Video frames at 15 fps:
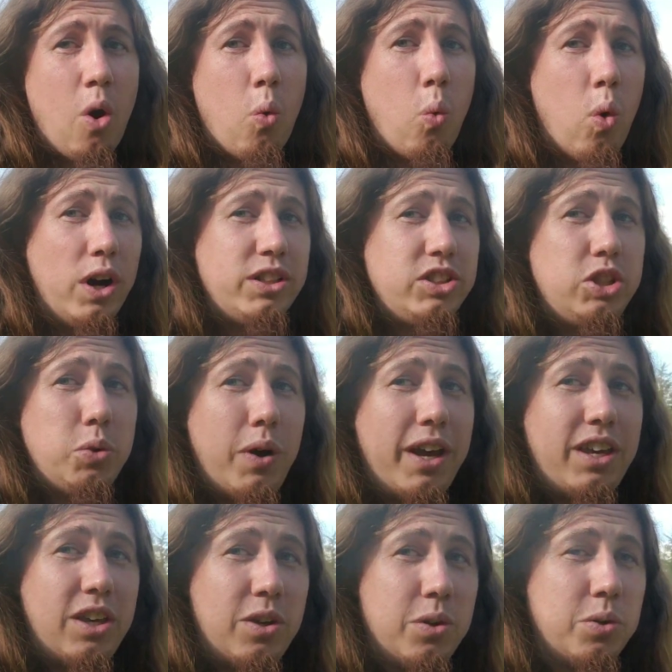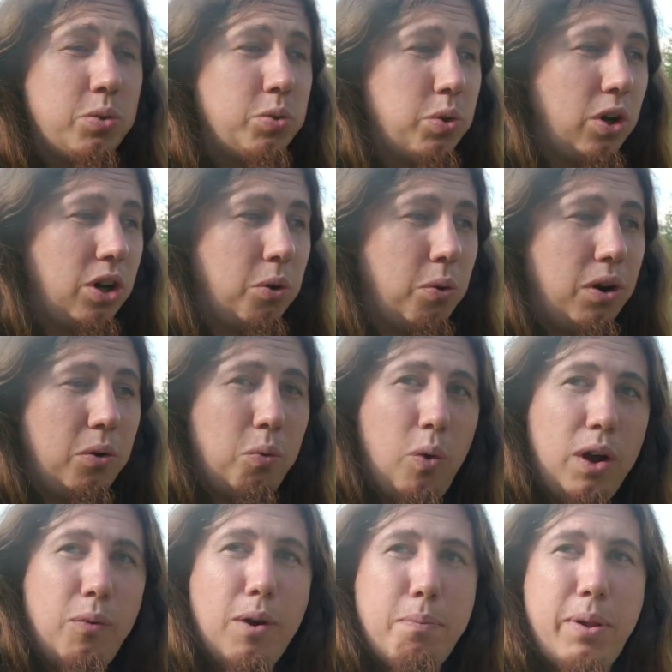what do I use, or
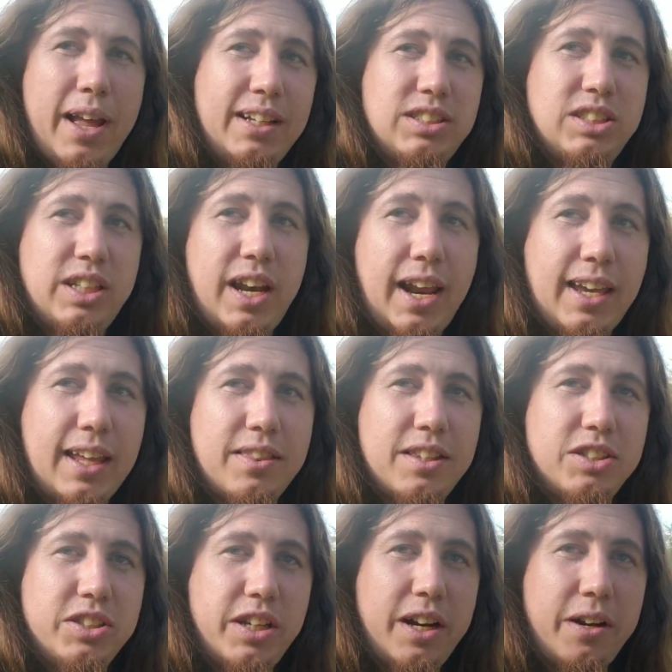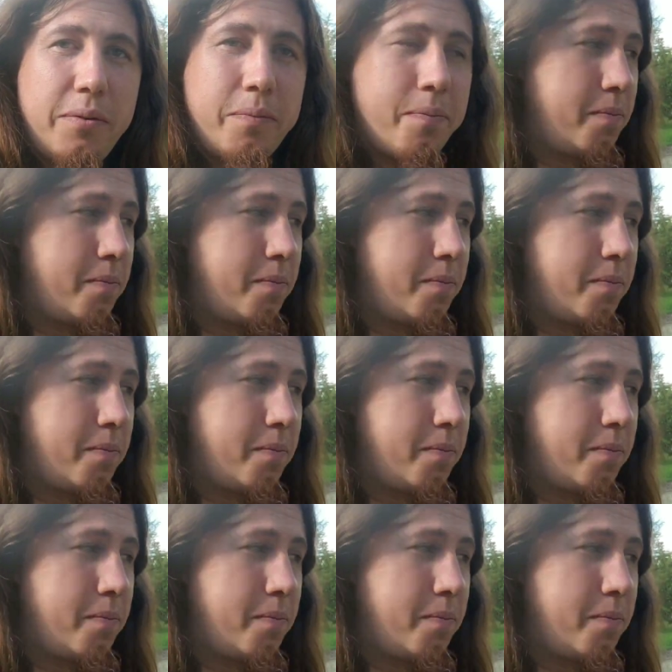what plants did I get this year?